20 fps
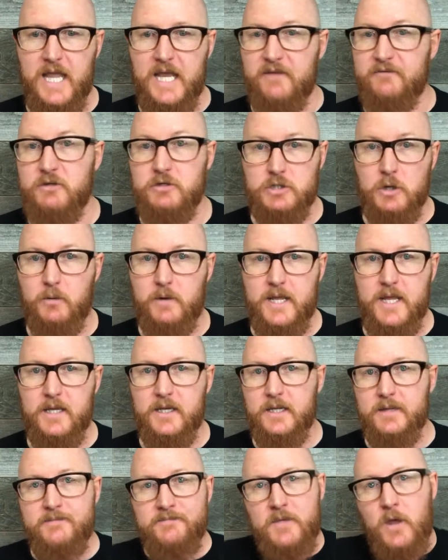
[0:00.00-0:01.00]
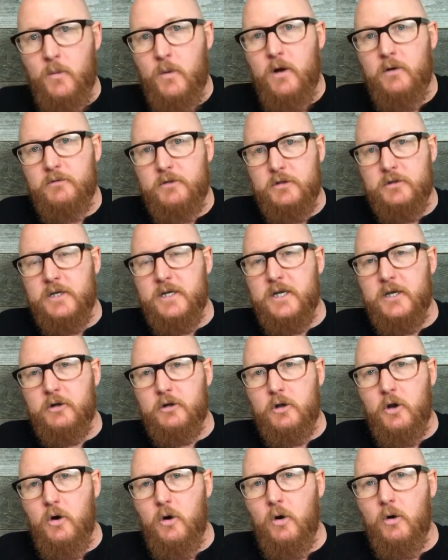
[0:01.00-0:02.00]
and if you don't hit it, well, you didn't hit your
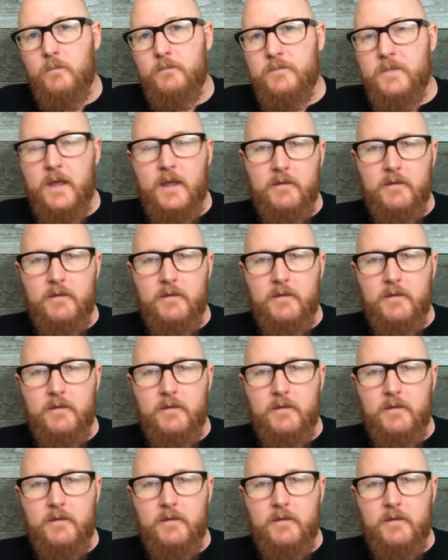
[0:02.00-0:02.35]
goal,